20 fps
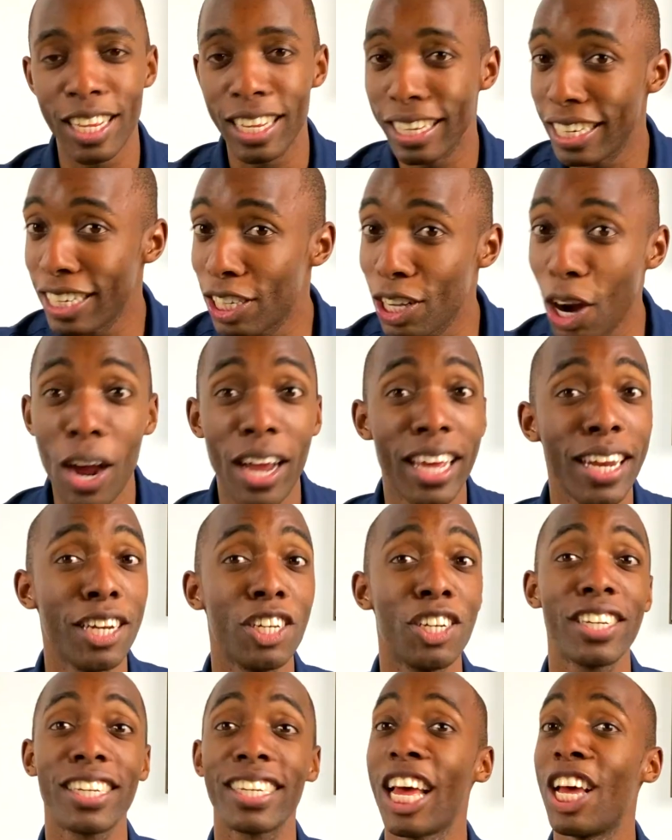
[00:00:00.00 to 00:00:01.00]
sorry to
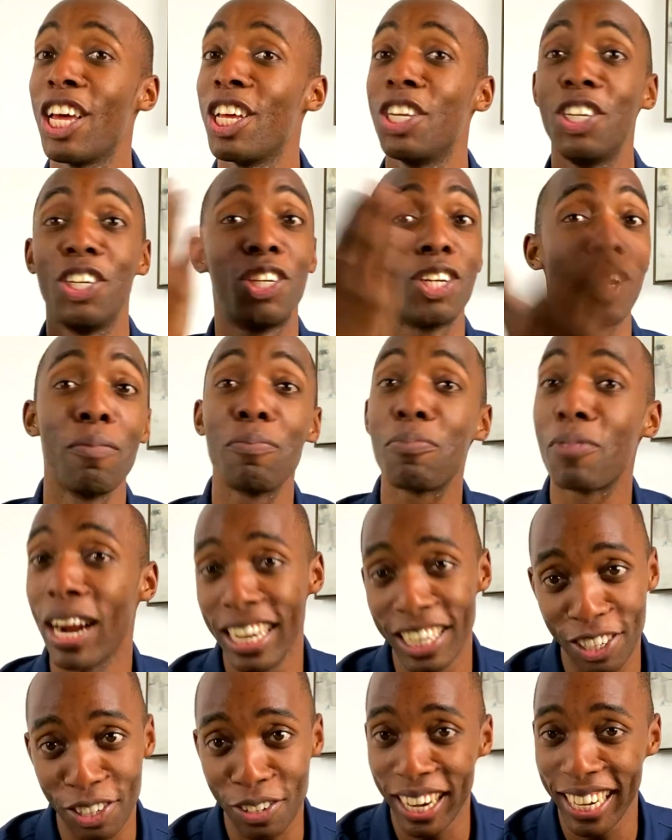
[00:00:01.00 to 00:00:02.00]
just jump
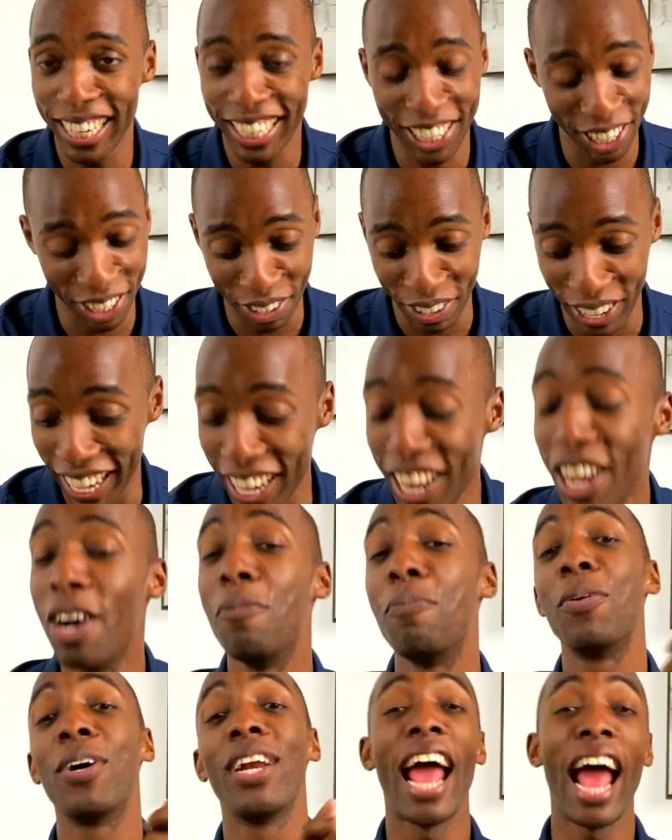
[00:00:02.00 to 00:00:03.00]
right straight to it,
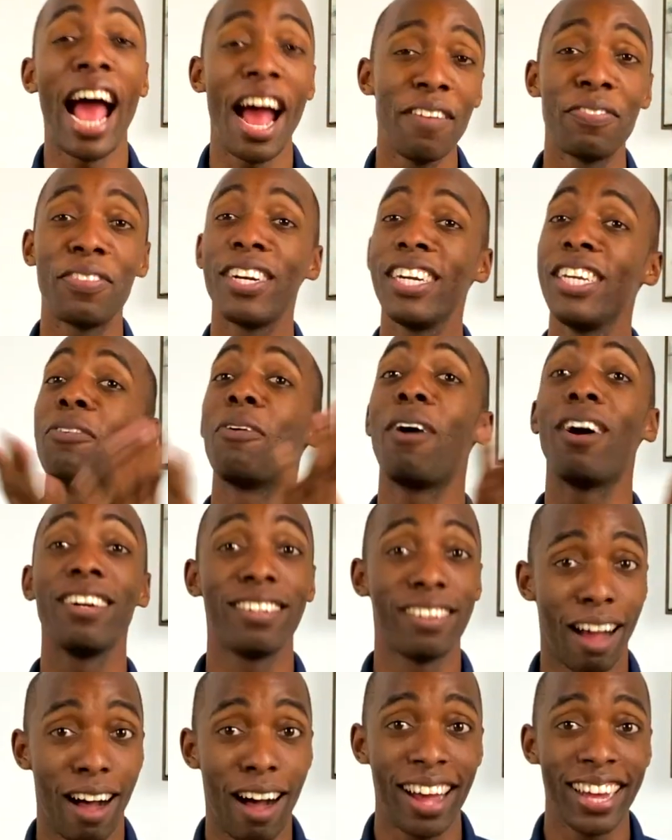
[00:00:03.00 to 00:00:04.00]
but after you are
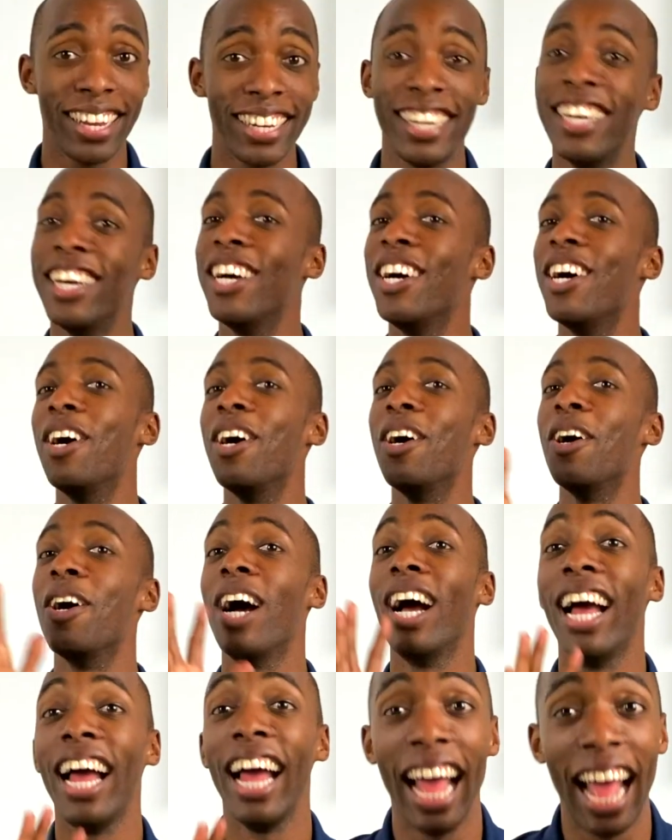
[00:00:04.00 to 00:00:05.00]
taught
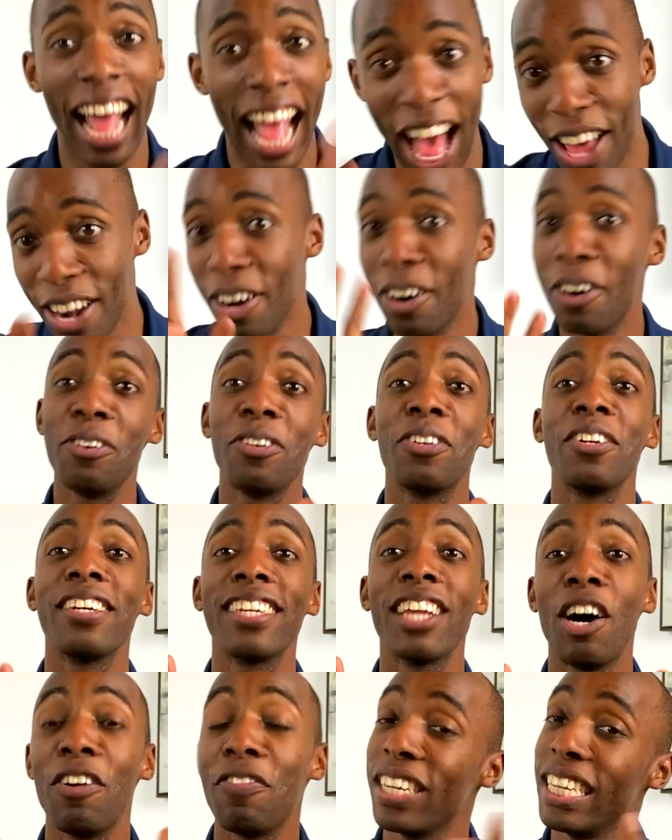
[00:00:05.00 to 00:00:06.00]
how to hold
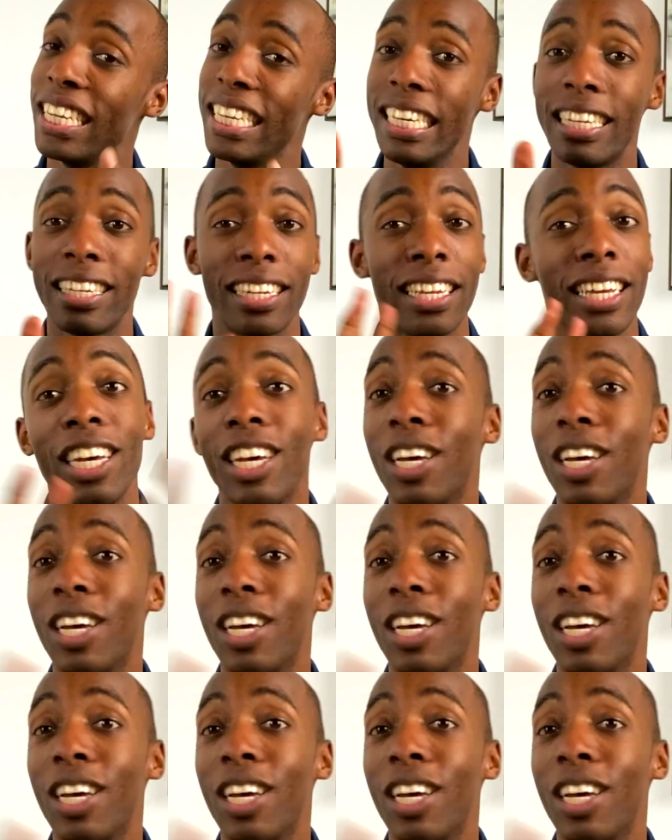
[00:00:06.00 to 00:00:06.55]
yourself, at least,